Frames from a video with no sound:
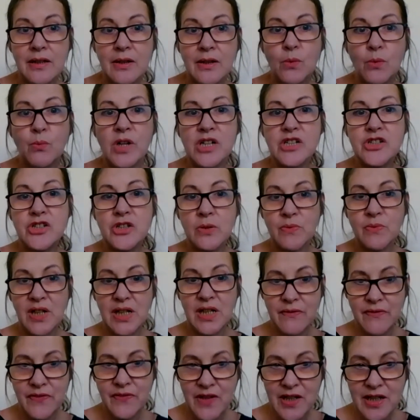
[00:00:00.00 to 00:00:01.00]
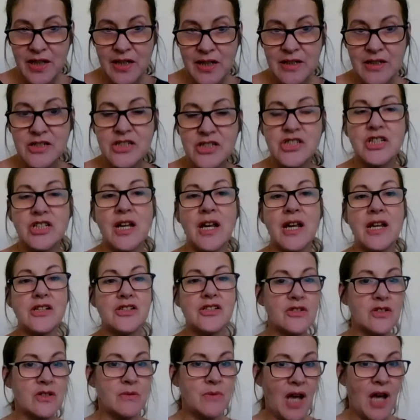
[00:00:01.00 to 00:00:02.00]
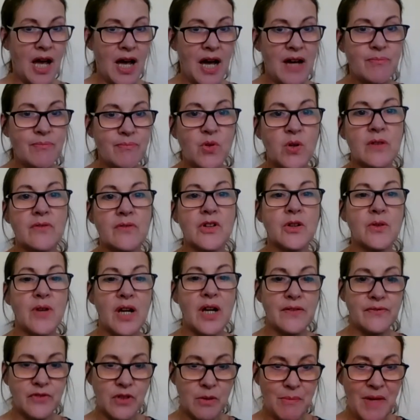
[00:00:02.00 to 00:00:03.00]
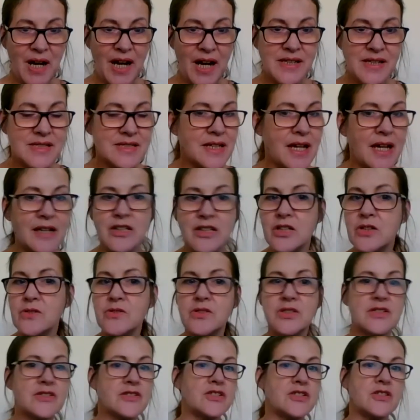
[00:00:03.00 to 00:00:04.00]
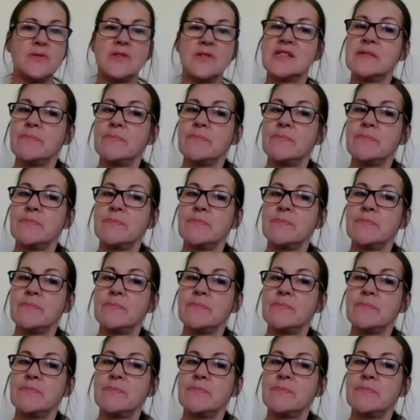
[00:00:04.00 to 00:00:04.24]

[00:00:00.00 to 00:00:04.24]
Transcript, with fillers: Once your way of thinking is changed and you have more of a grateful mindset, you just do it